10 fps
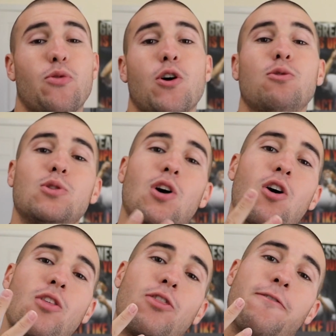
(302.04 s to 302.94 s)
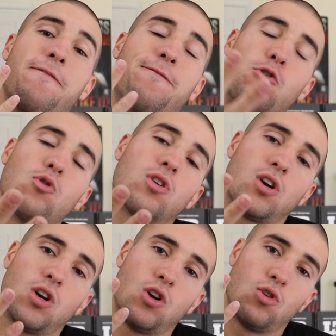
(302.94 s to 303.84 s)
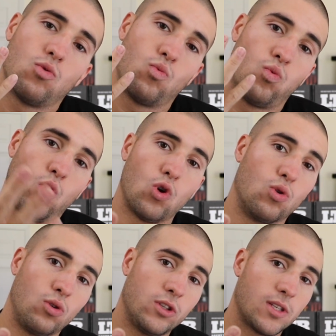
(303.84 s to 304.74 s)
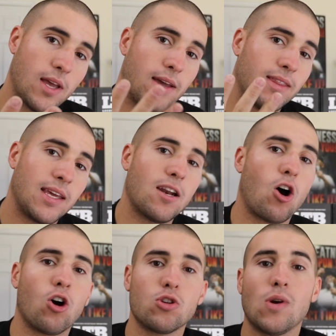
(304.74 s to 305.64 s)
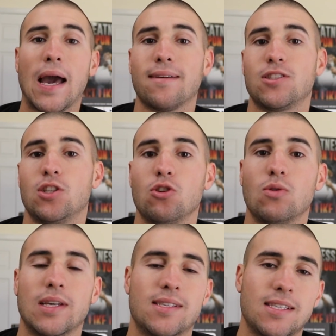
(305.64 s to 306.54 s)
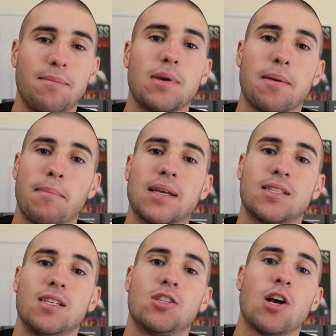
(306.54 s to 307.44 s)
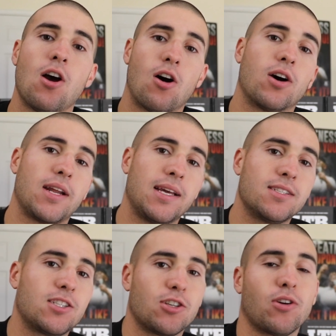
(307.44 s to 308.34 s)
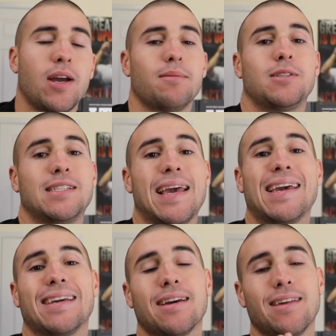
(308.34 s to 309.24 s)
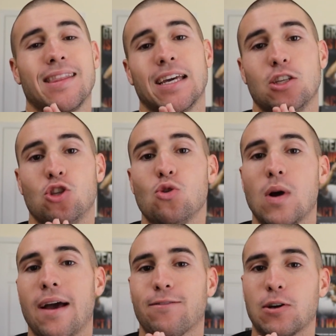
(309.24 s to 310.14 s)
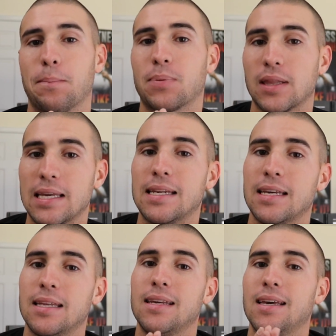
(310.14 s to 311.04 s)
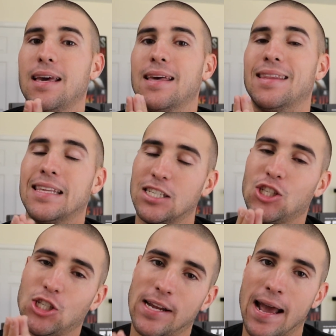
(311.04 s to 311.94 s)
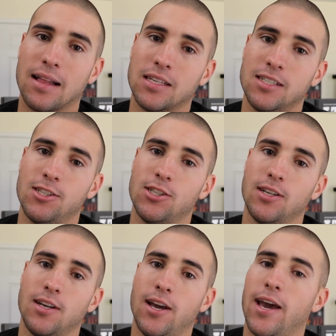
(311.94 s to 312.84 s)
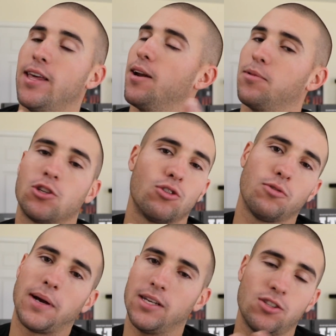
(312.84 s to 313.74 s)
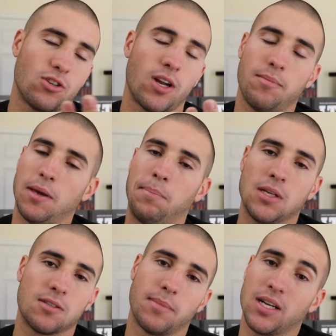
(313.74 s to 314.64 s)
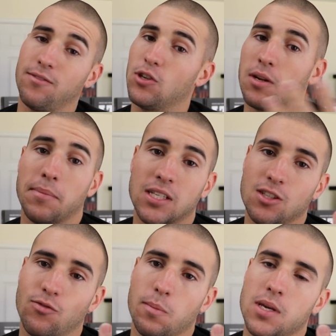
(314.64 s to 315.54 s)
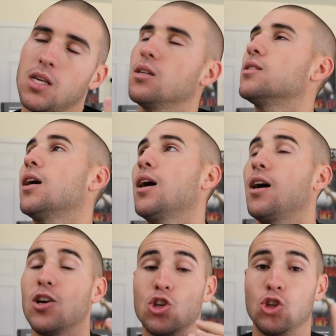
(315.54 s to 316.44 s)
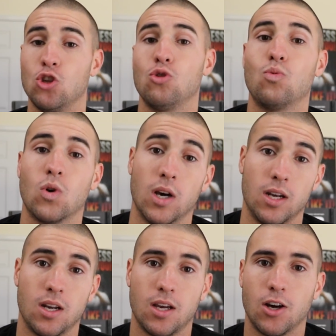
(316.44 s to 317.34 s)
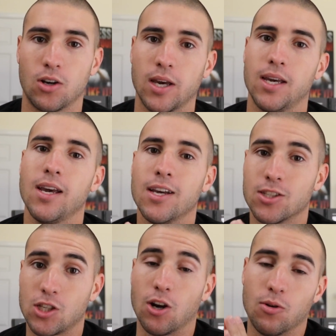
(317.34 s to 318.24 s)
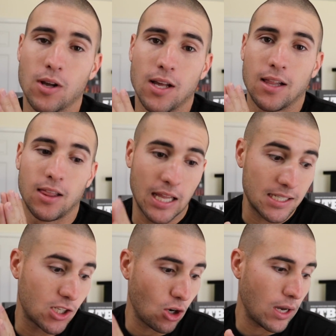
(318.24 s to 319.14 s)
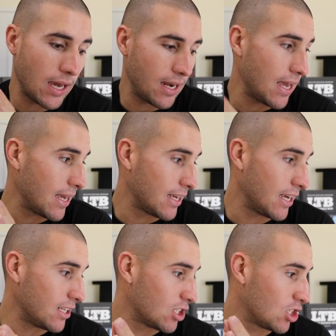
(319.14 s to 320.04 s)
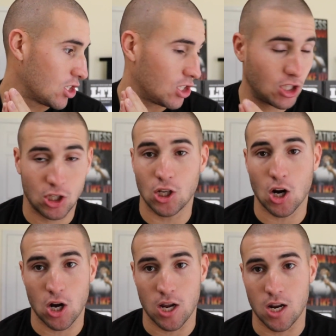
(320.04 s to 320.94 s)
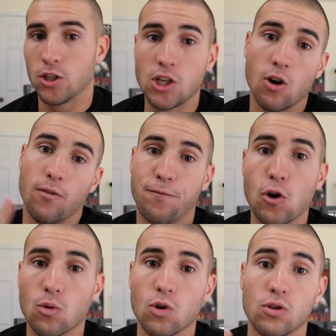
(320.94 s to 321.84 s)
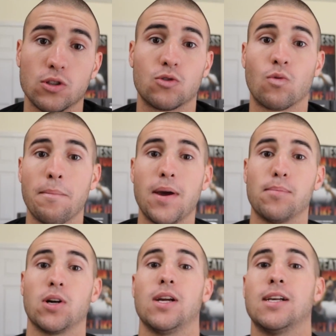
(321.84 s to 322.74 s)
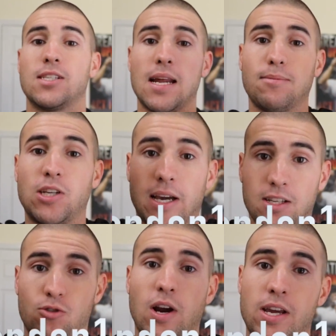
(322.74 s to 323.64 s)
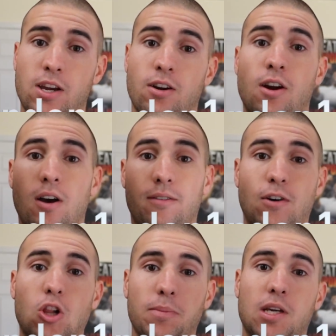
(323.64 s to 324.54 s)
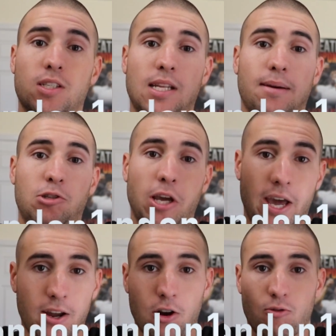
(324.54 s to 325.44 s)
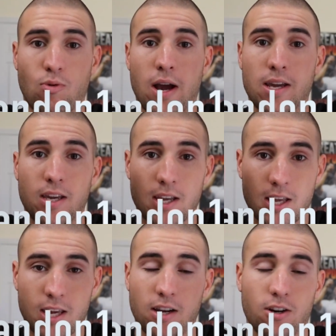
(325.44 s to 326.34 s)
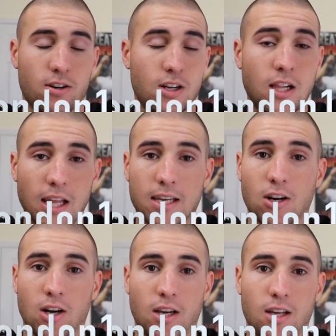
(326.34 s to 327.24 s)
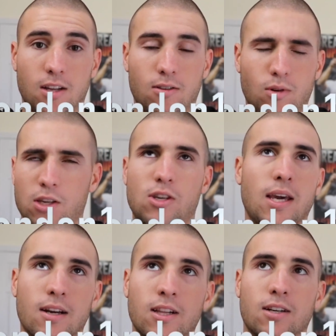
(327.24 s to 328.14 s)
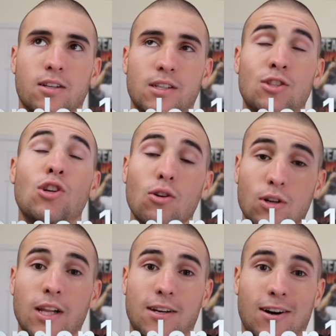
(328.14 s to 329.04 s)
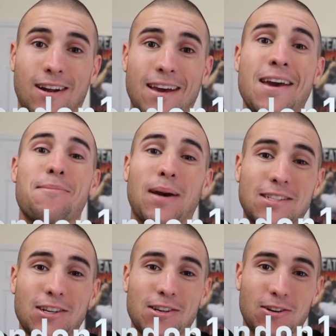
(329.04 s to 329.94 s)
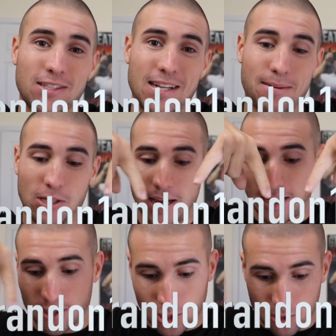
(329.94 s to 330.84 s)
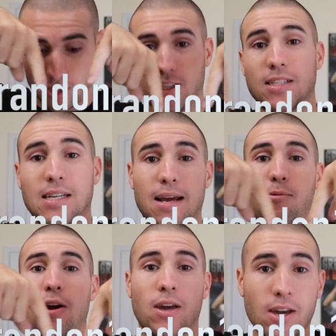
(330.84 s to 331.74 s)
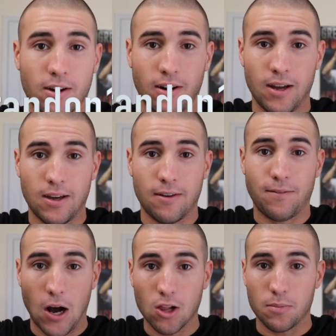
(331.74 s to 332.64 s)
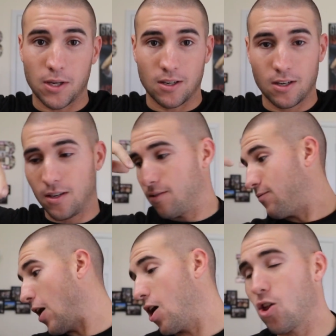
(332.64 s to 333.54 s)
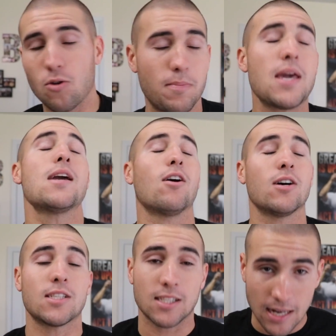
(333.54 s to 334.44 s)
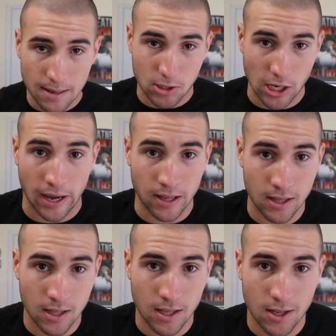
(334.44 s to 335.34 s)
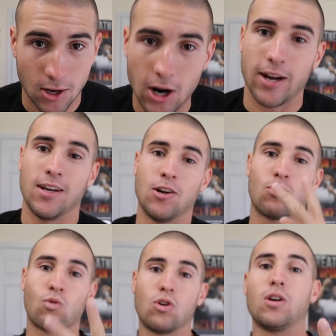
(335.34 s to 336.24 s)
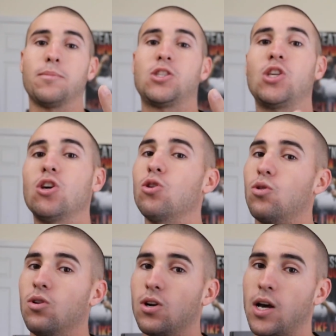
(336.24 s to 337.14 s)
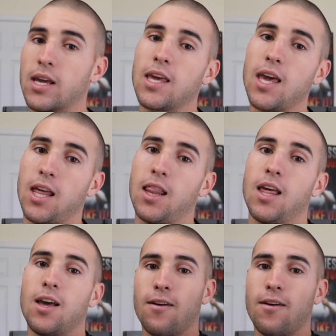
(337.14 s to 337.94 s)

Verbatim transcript: those are the four rules, then all you have to do is send me a message on Instagram saying that you have completed this challenge and then I'm gonna go through my Instagram and pick somebody. If you get a message from me, ta-da, you won, okay? So, let's go ahead and get started. So, four rules. Remember, Snapchat, it's right here. Follow me on Snapchat right here. Click on it. Wait, you can't click on this. Don't click on it. Make sure you go on Snapchat and search this name right here. Follow me. Follow me on Snapchat. All right, rule number two, again,